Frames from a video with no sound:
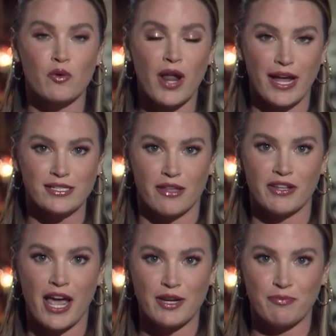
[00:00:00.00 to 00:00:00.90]
night on the
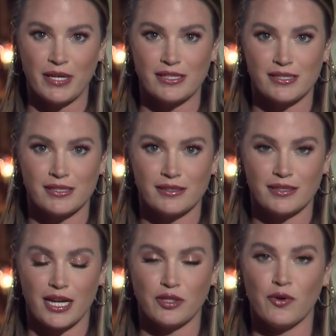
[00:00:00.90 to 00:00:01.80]
Night
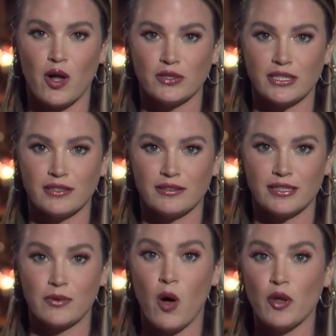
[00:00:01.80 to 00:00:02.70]
Beat. In Uvalde,
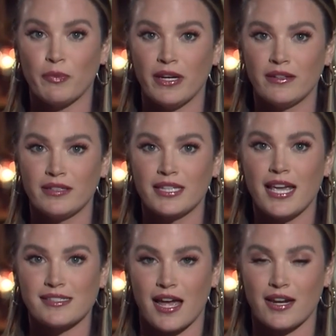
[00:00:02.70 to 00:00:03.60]
Lee Waldman,
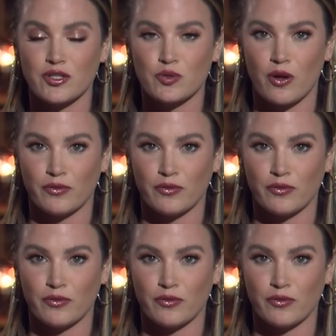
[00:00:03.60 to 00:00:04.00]
KSAT 12